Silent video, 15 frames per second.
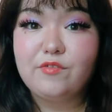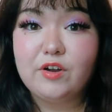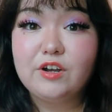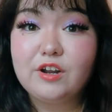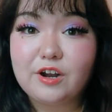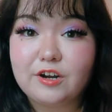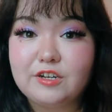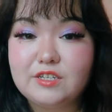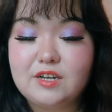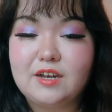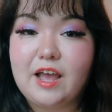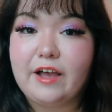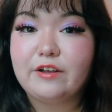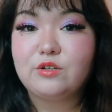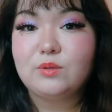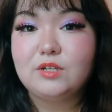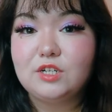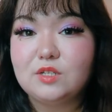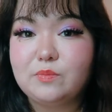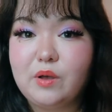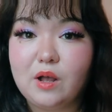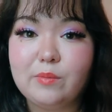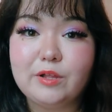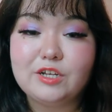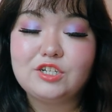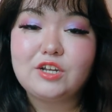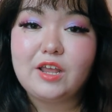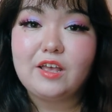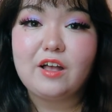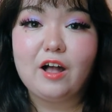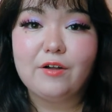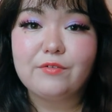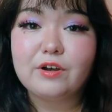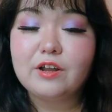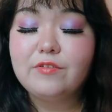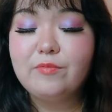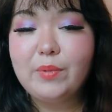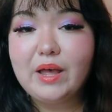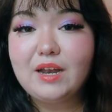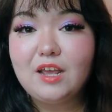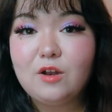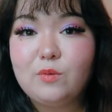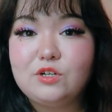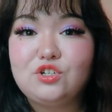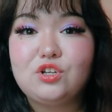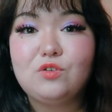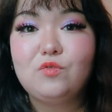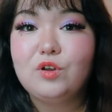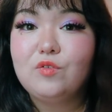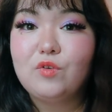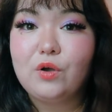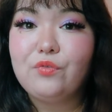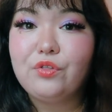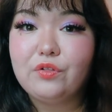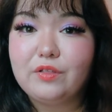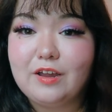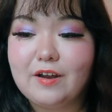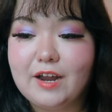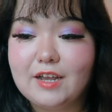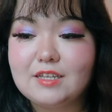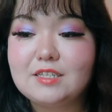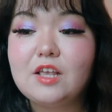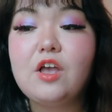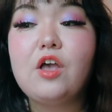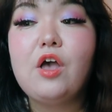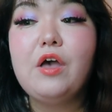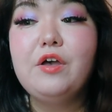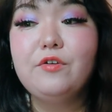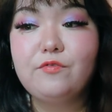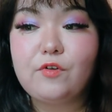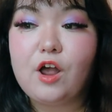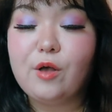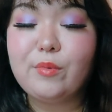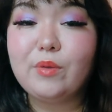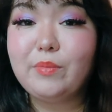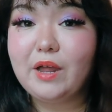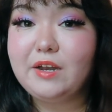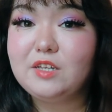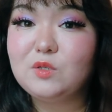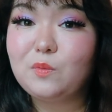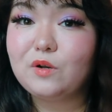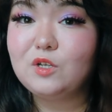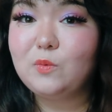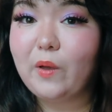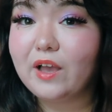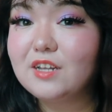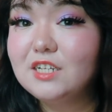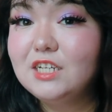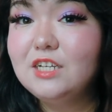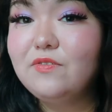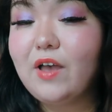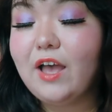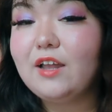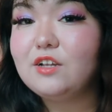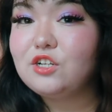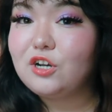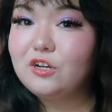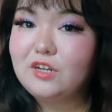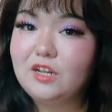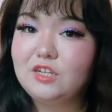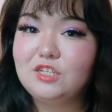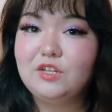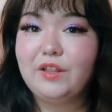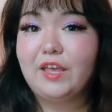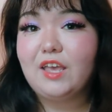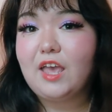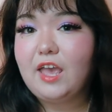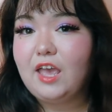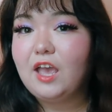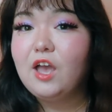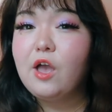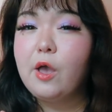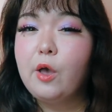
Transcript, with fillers: My friend Kirsten actually just published a cover of Betty in which she rewrote the lyrics from Betty's perspective and turned it into like a